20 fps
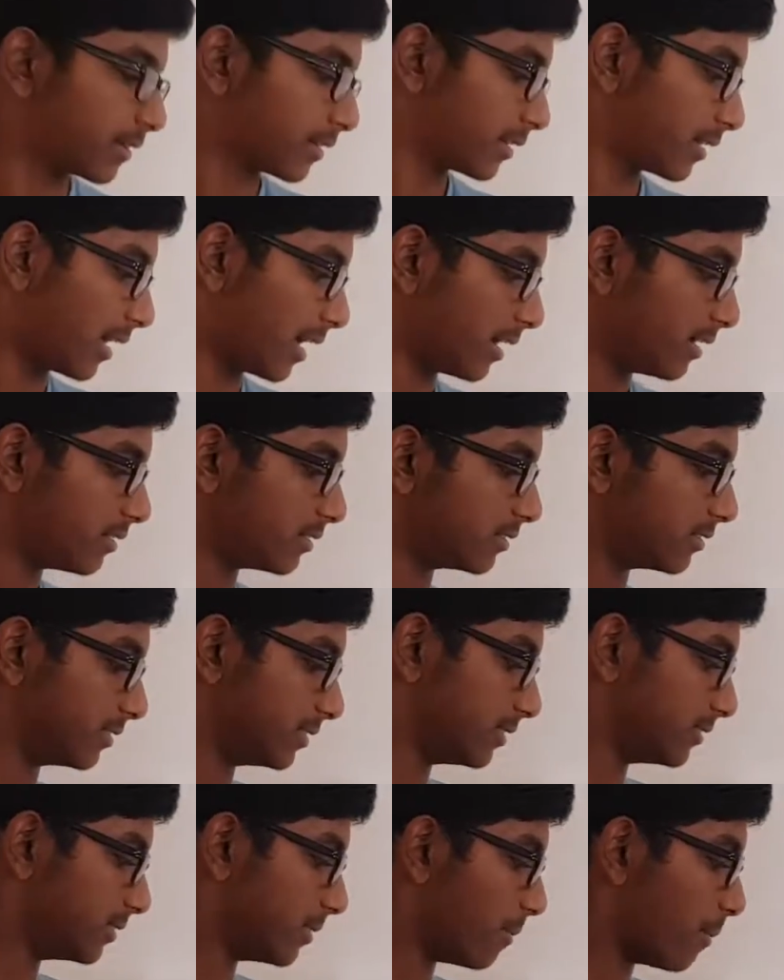okay?
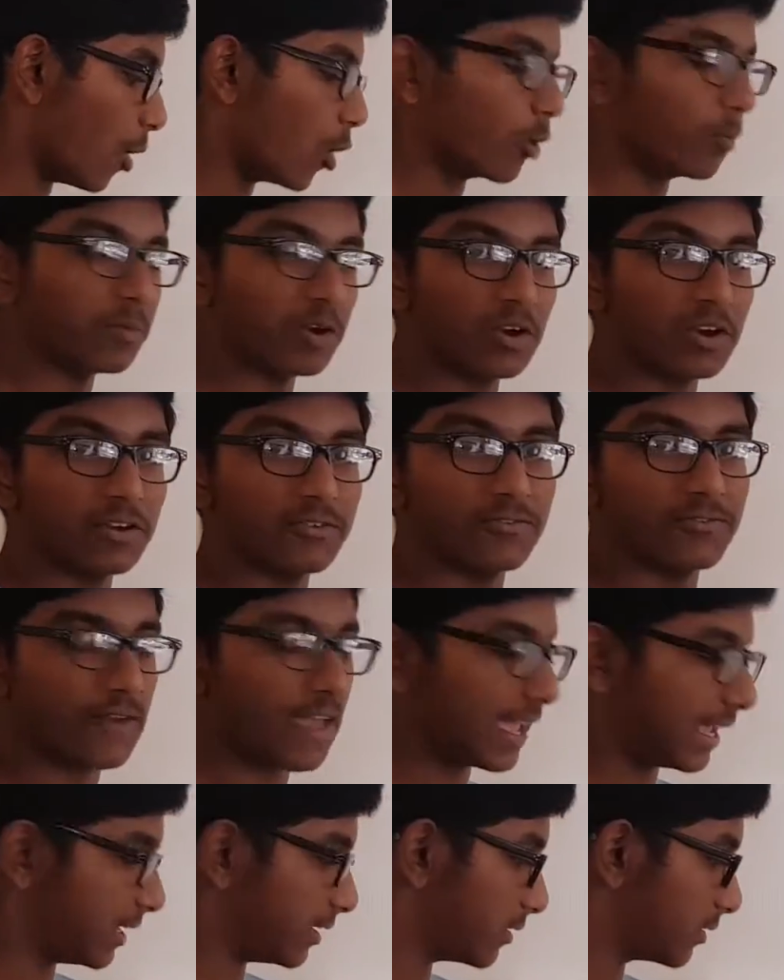The pulmonary
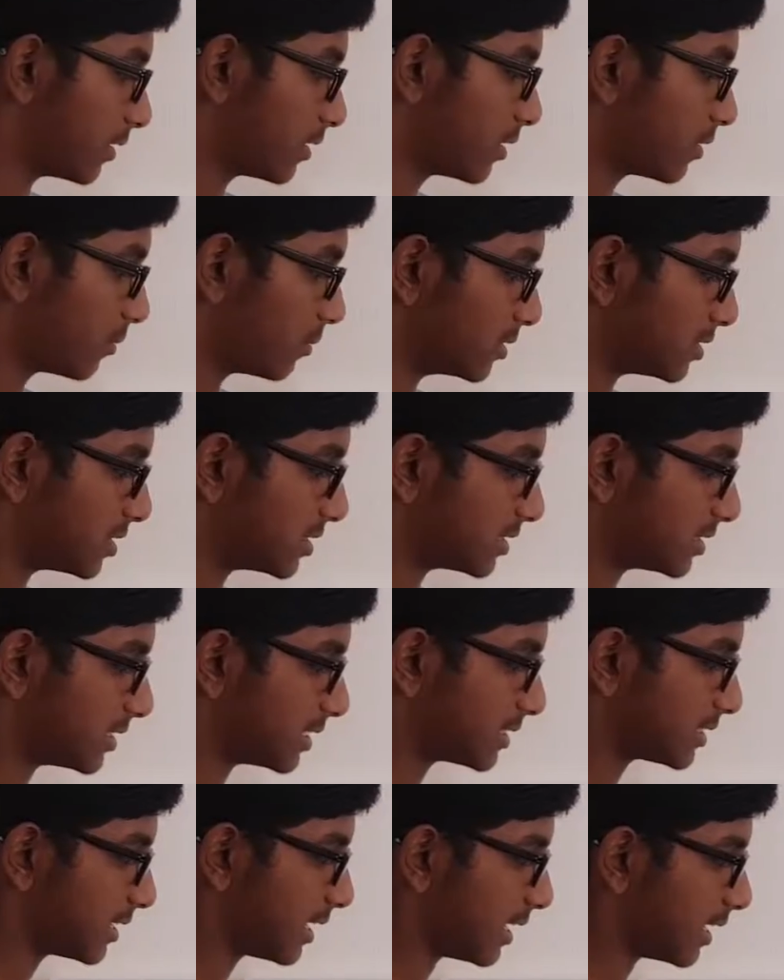vein, which is
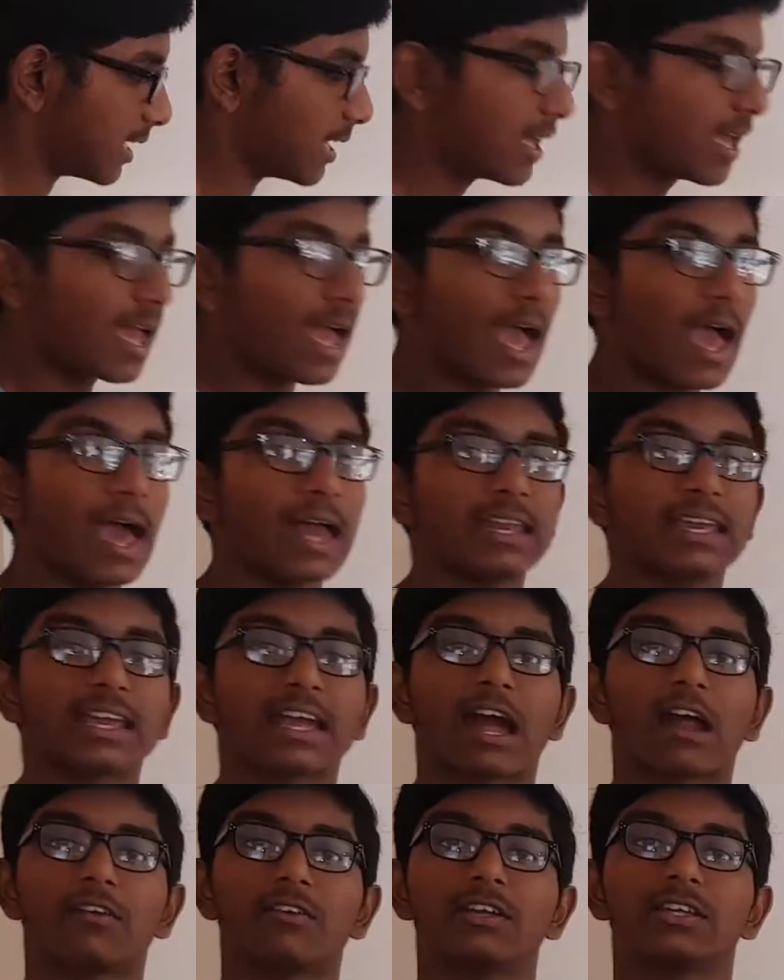this here. And it
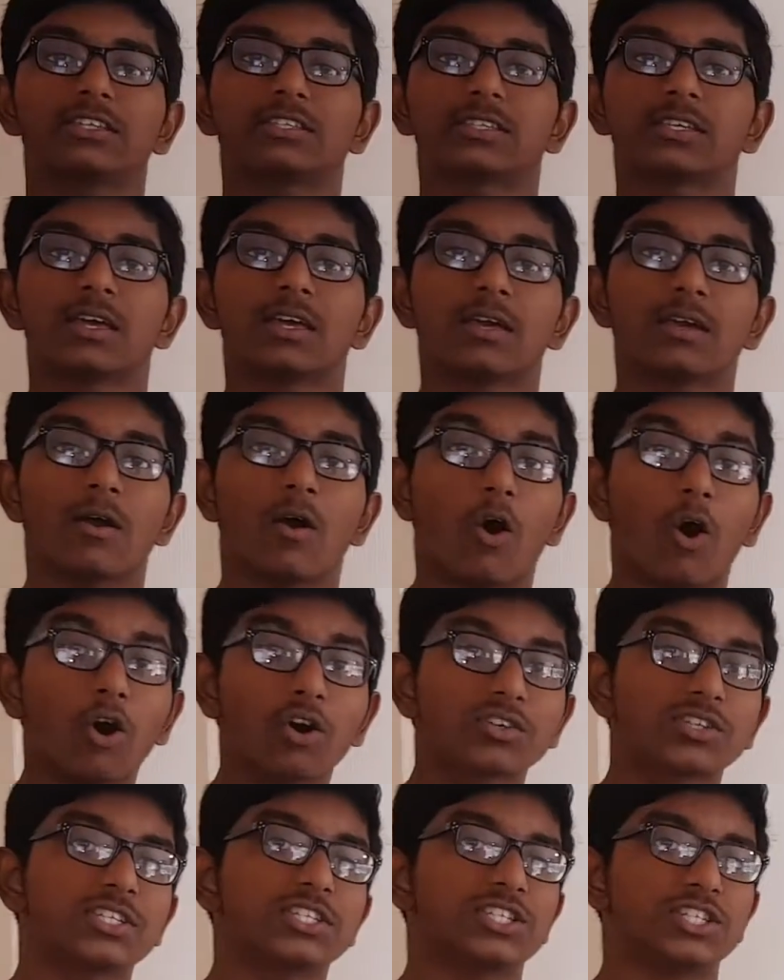carries
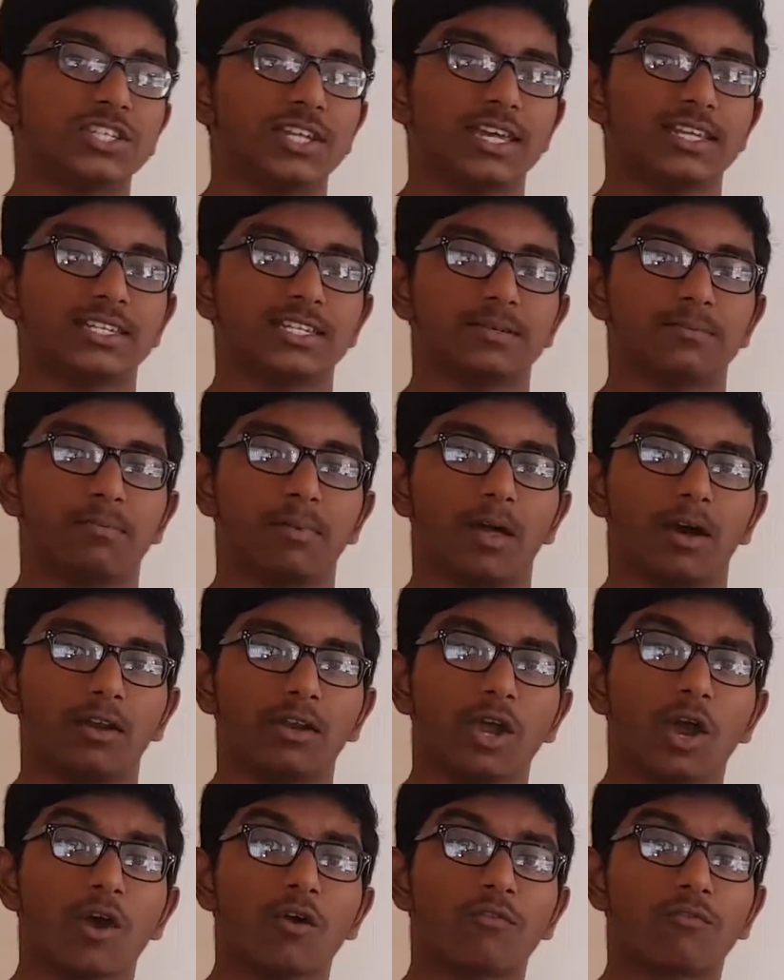oxygenated
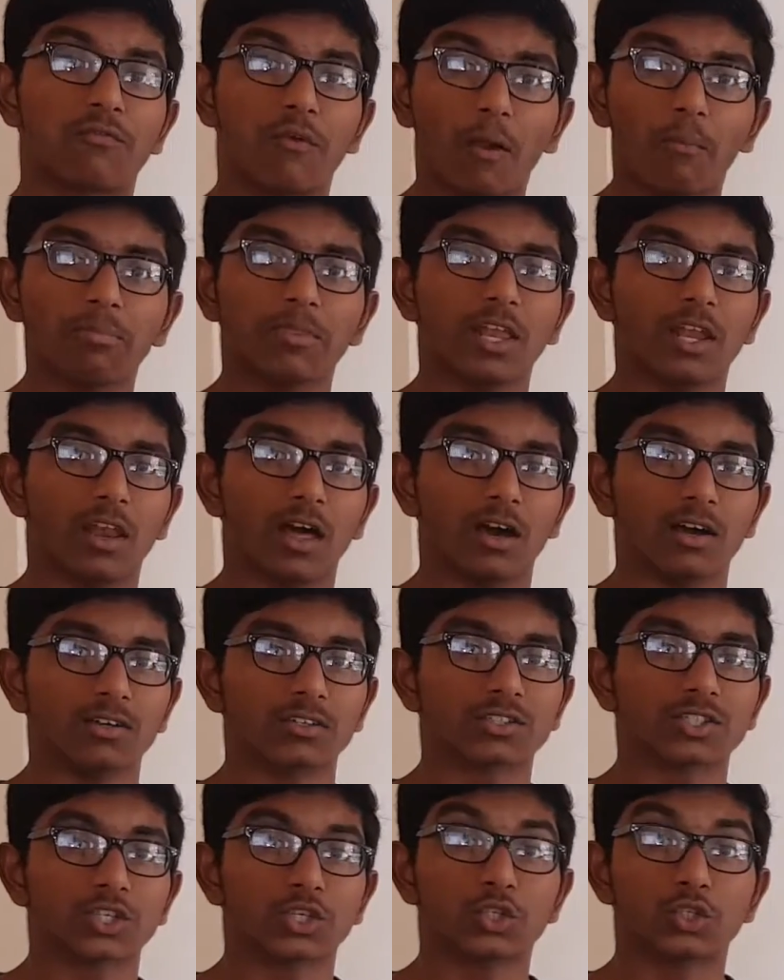blood from the
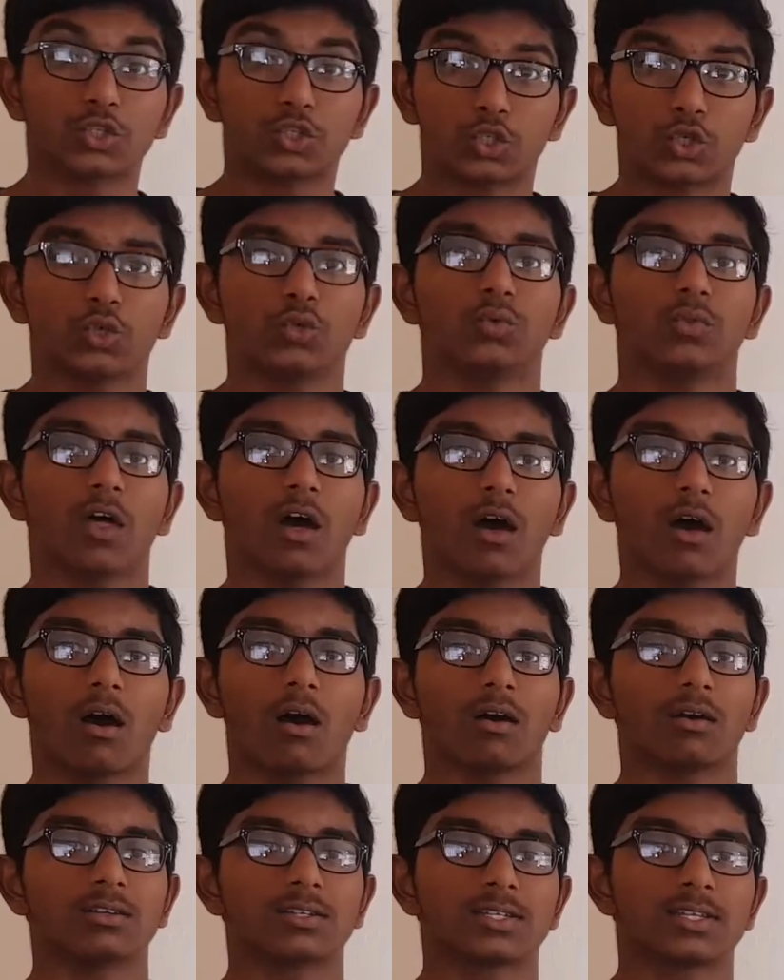lungs to the
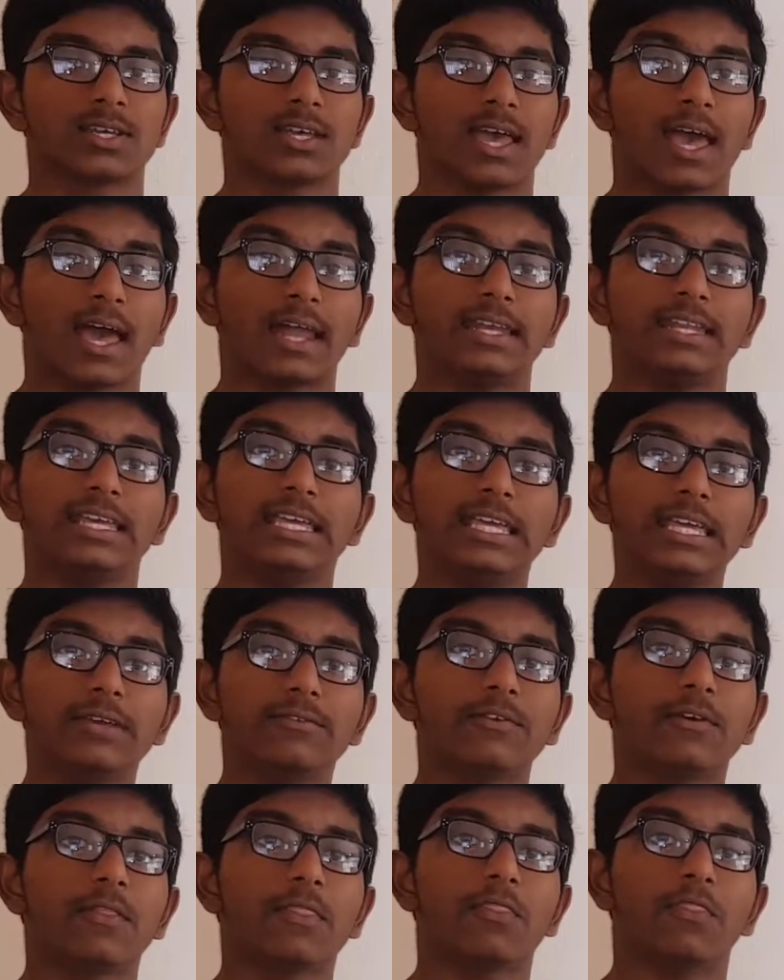heart. And
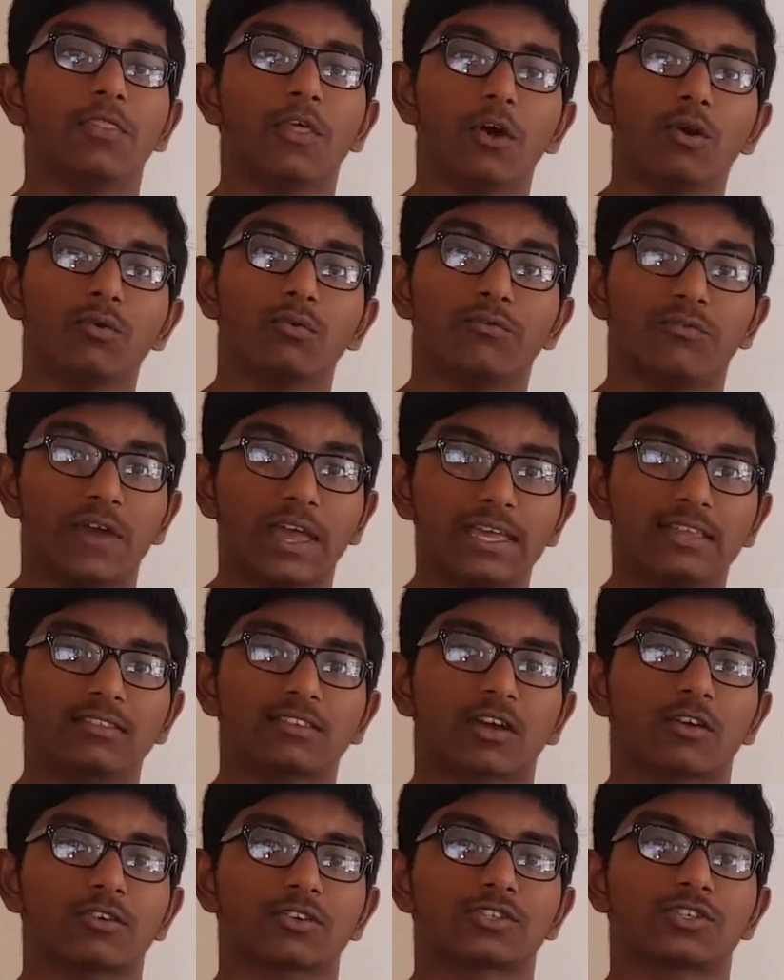even though veins
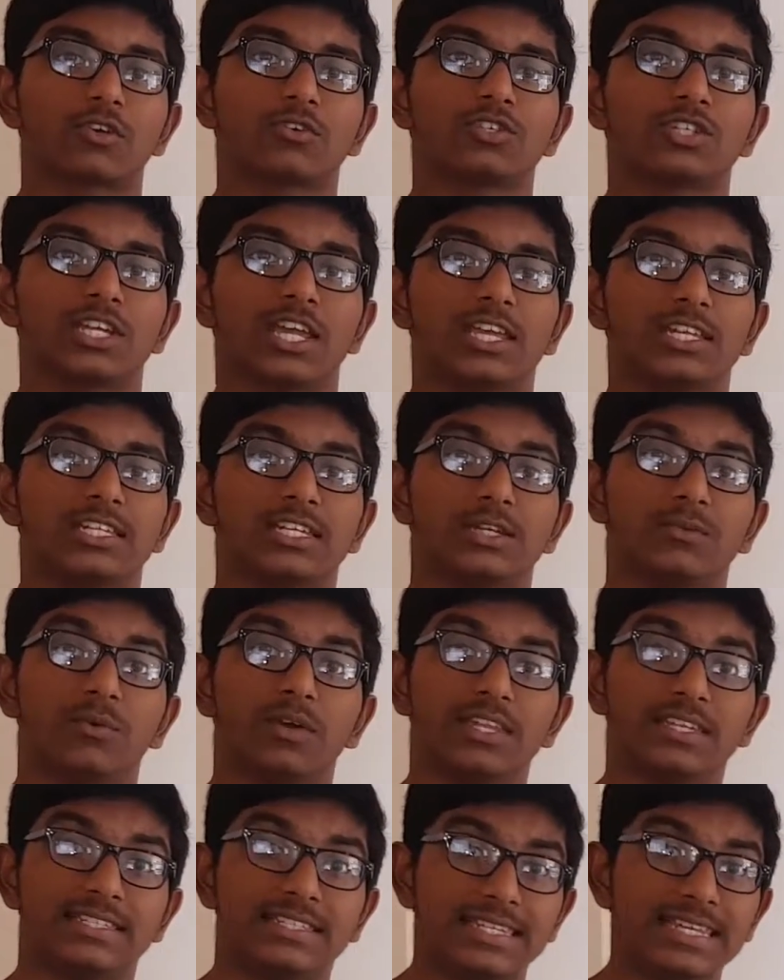are associated
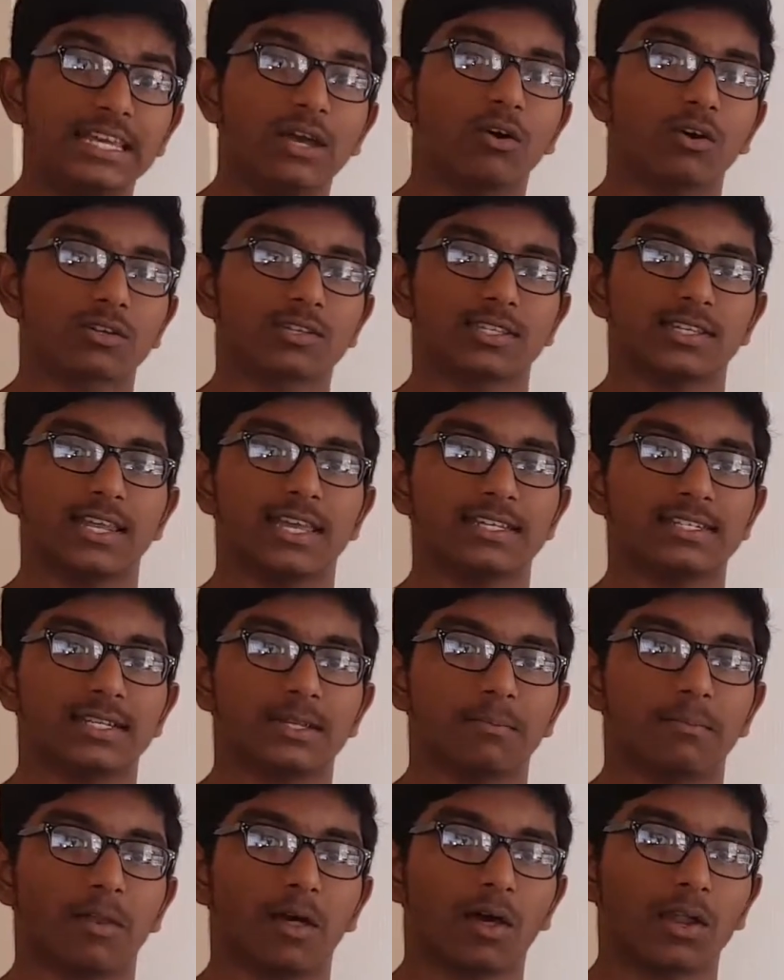with
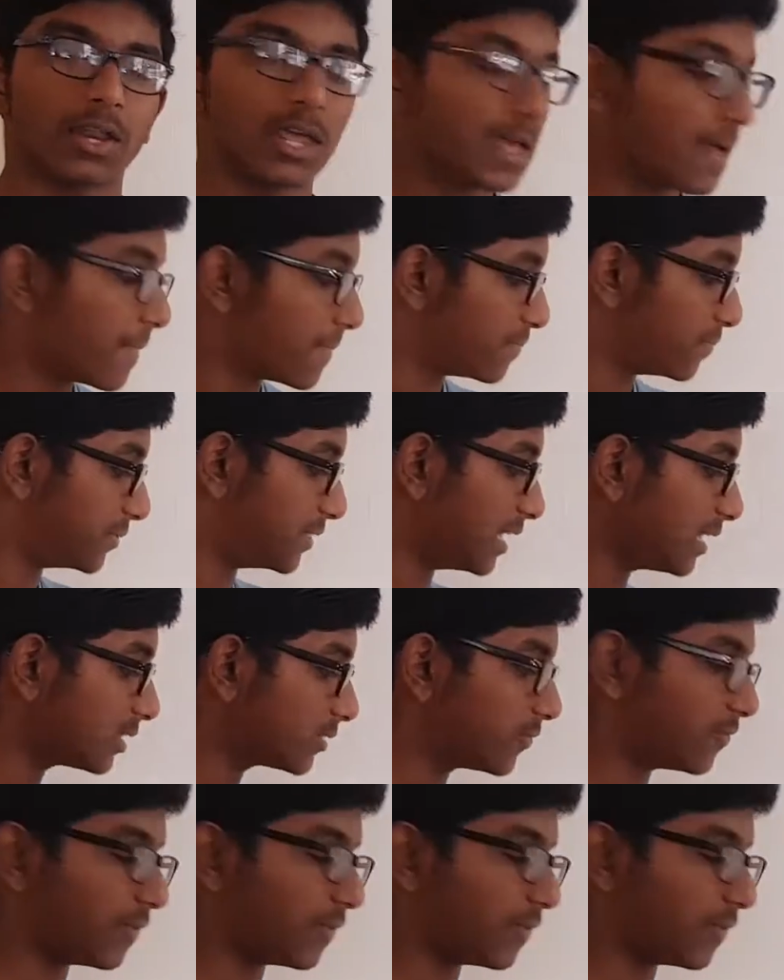deoxygenated blood, this